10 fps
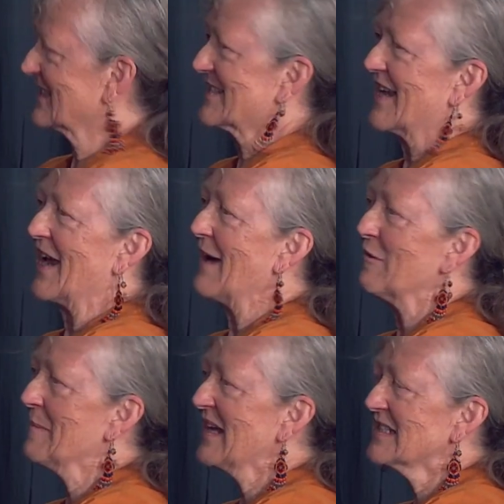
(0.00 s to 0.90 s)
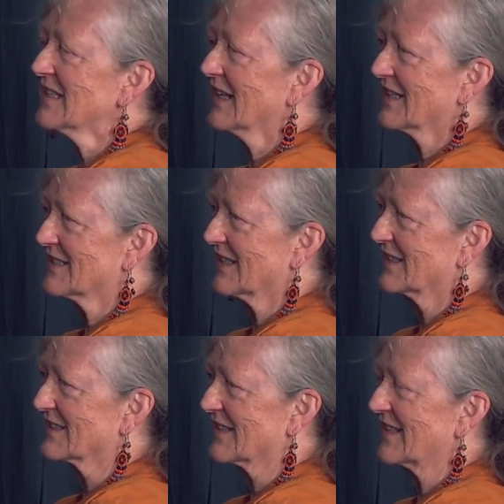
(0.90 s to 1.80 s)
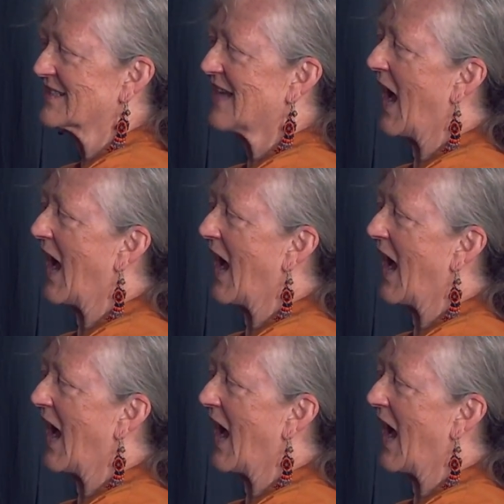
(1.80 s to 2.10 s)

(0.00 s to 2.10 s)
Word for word: say how amazing it is. Mm. It's